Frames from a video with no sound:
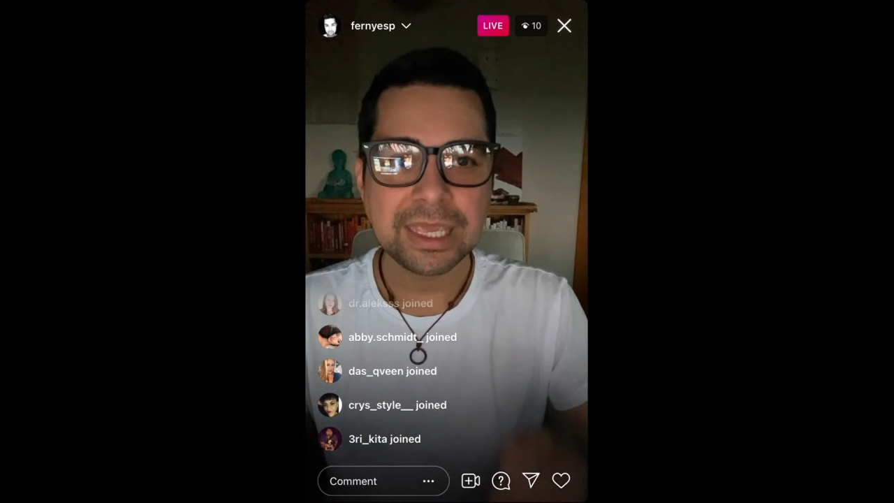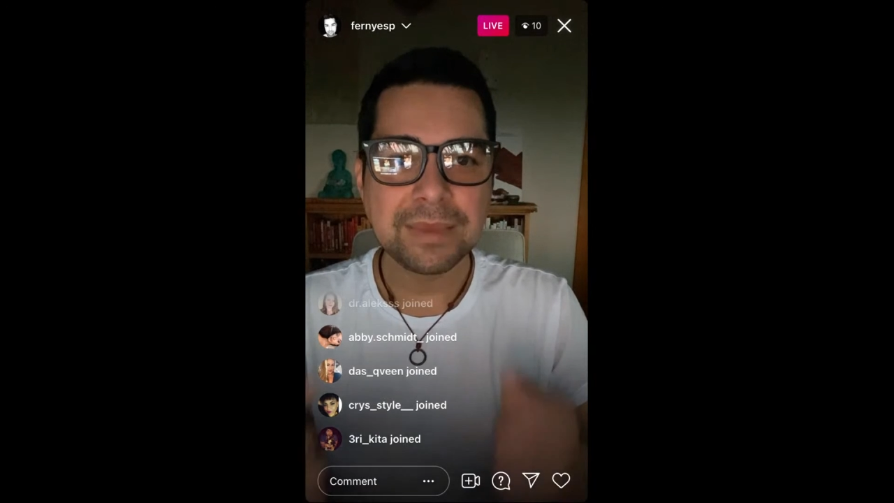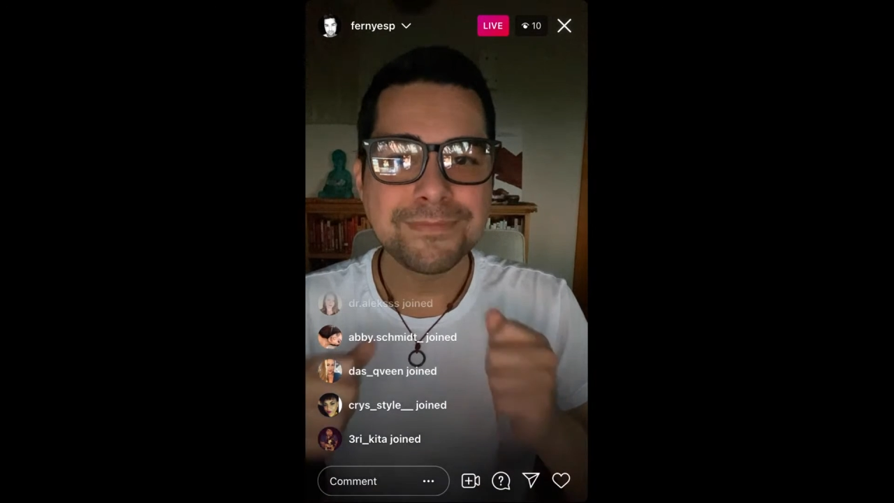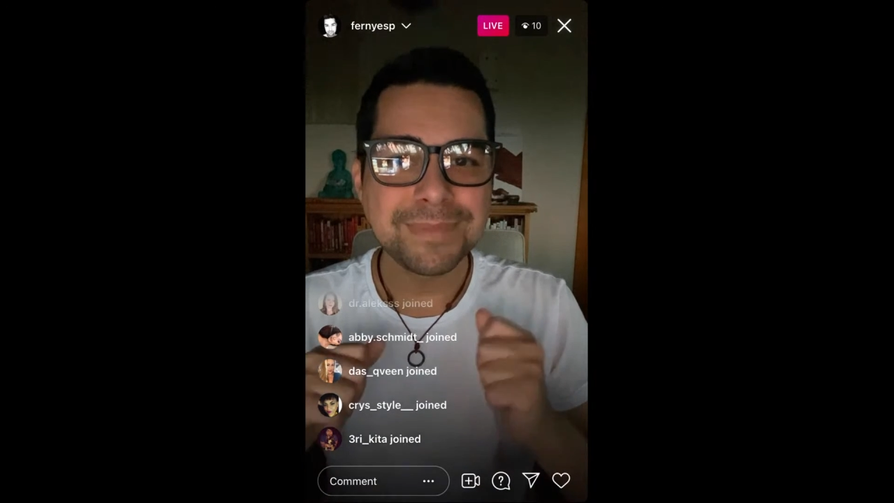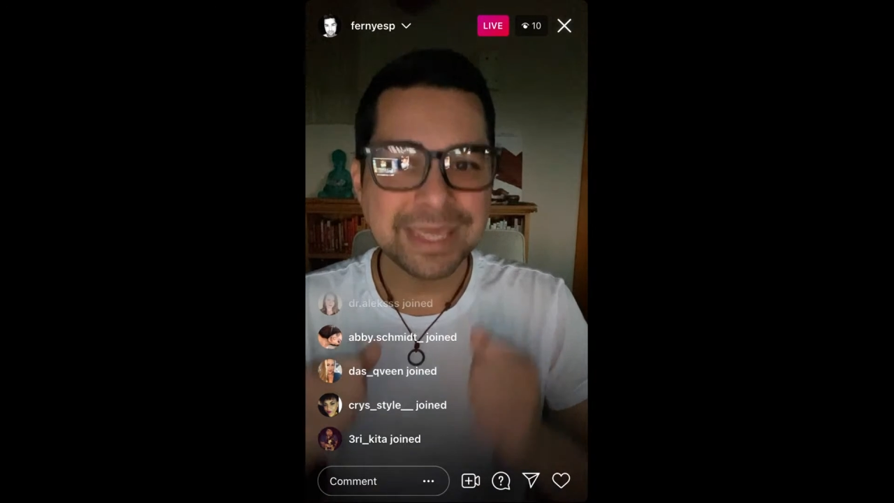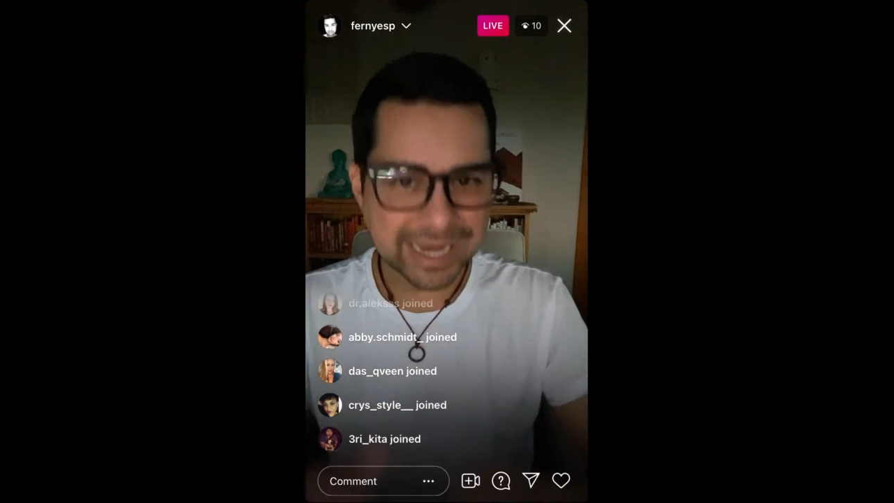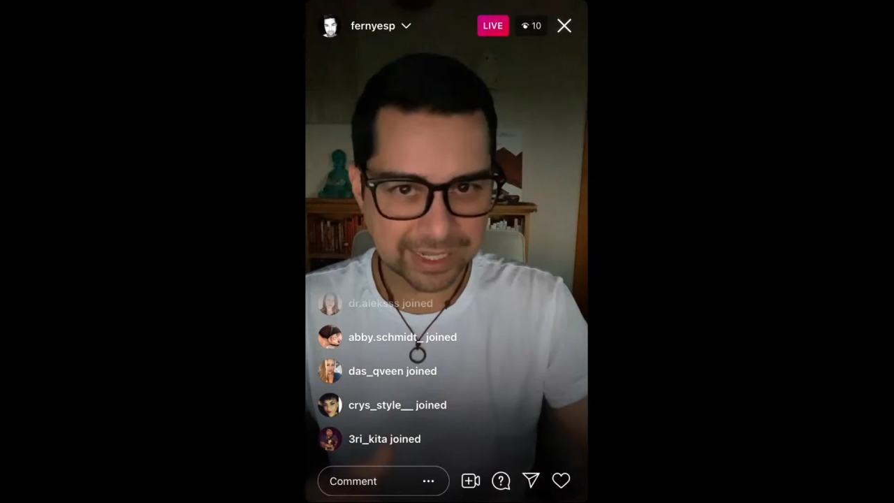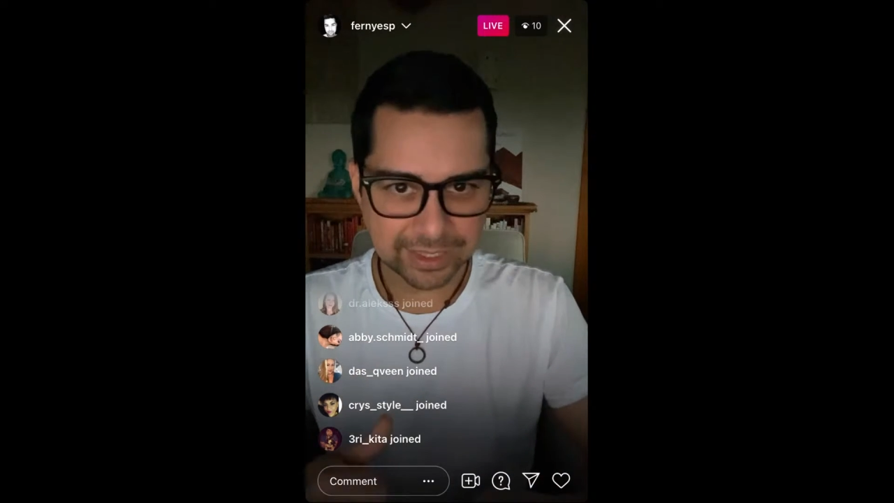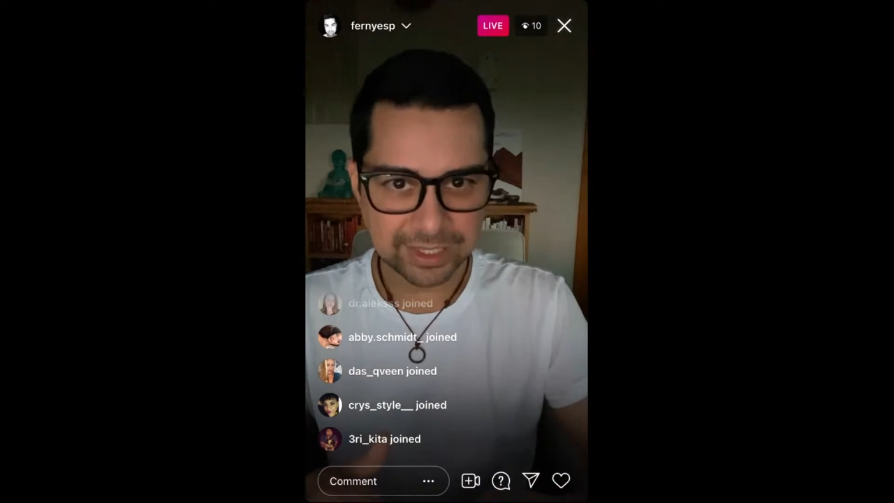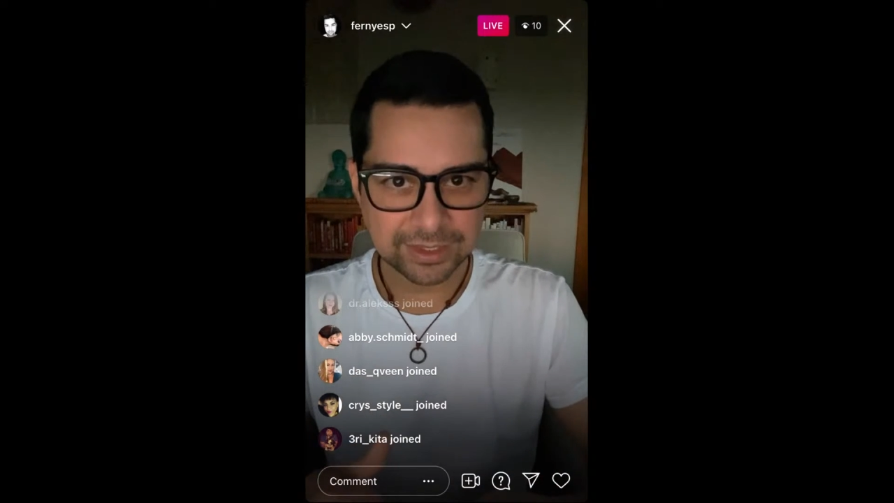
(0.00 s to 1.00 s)

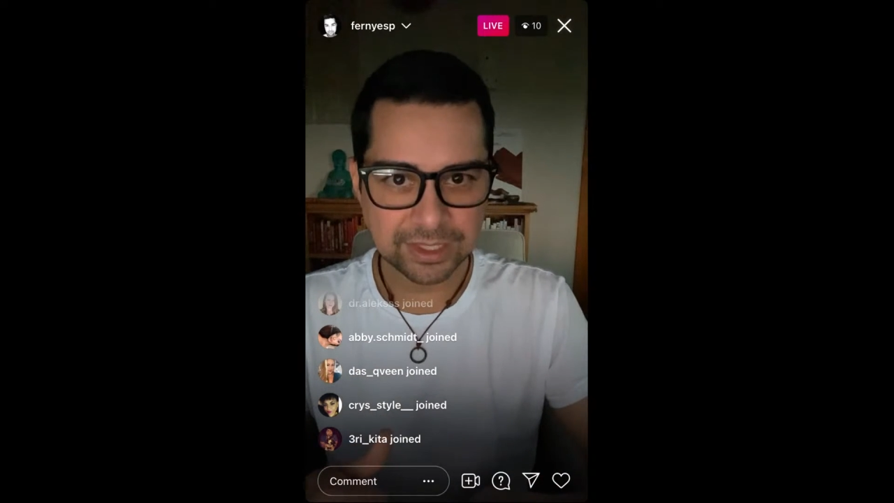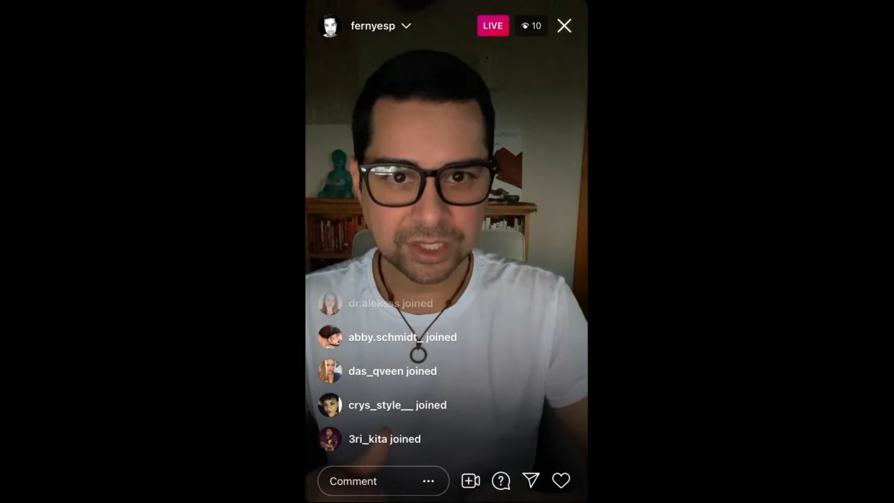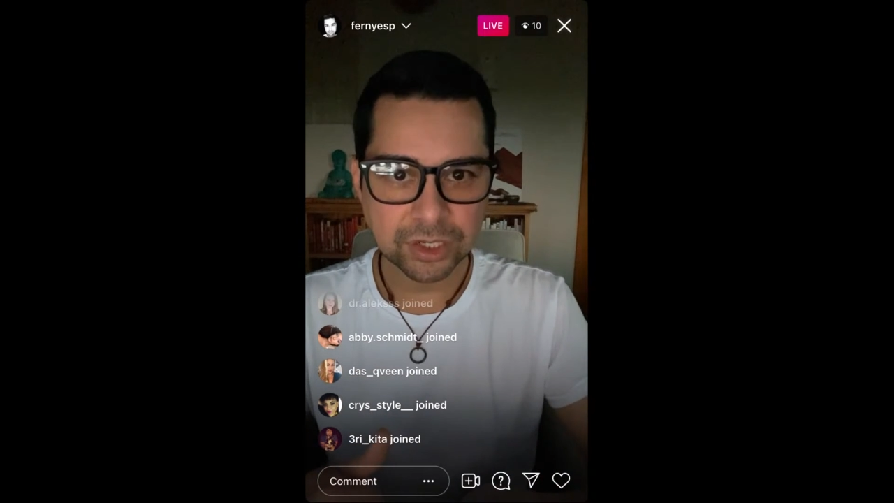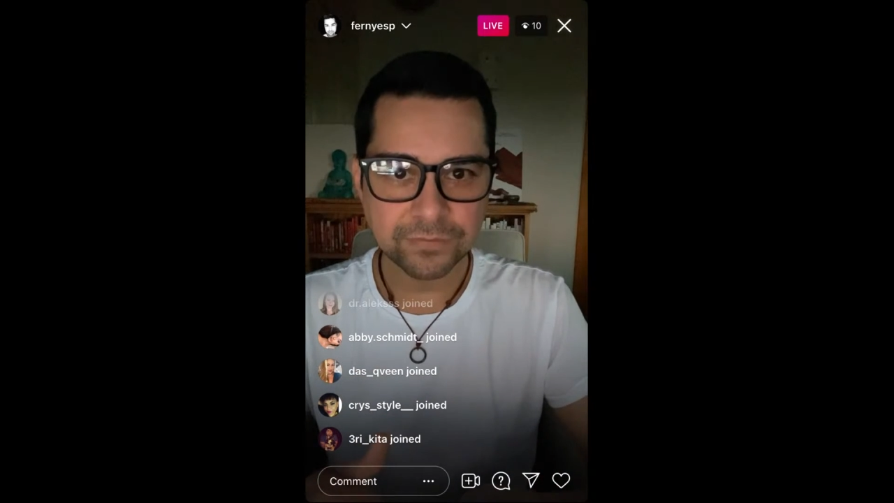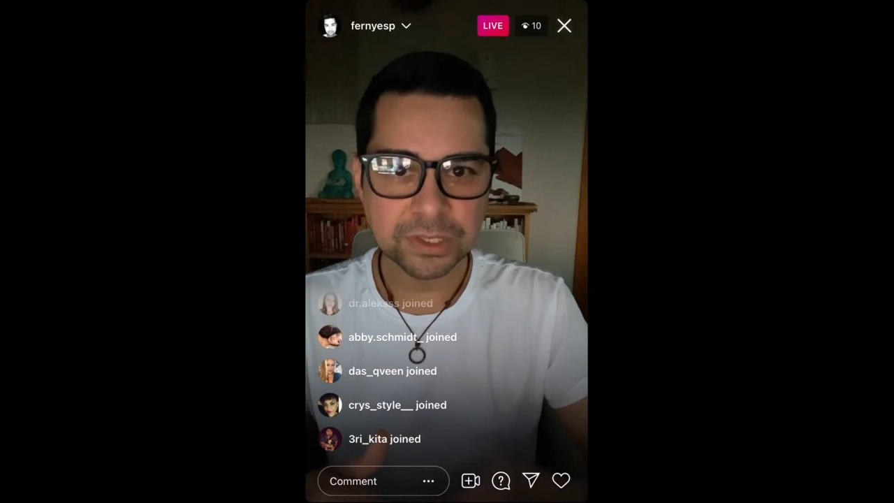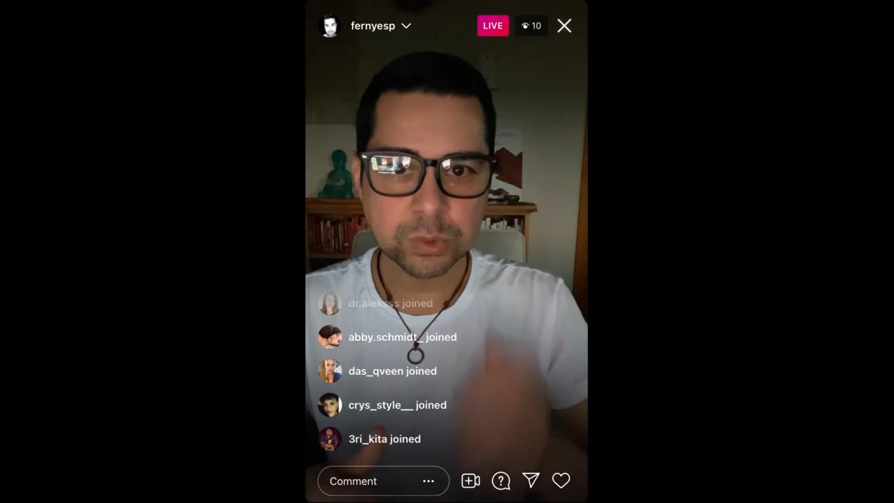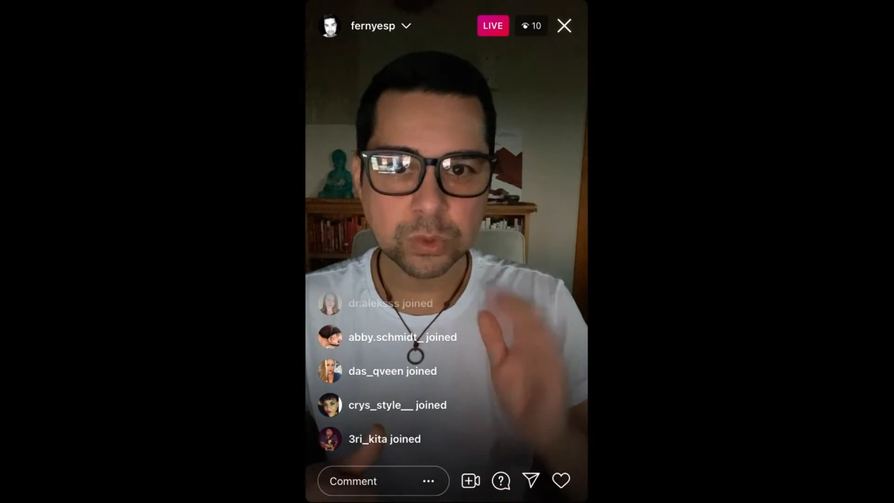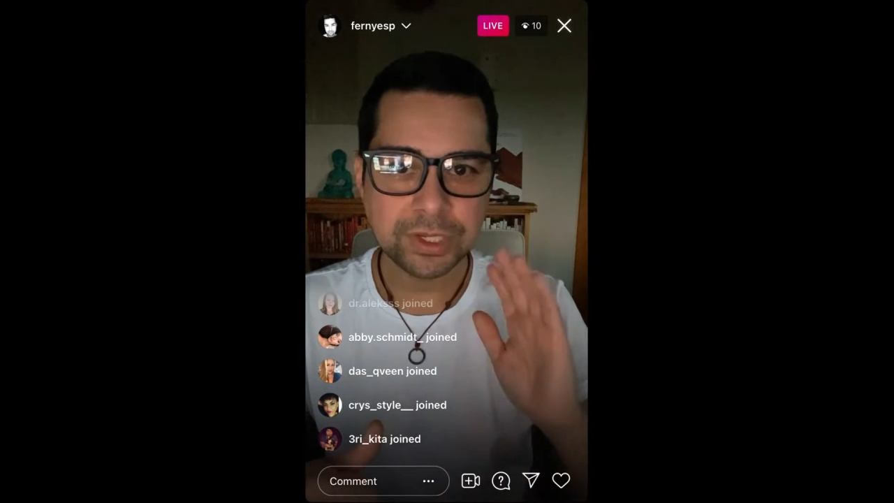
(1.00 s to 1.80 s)
immediately the universe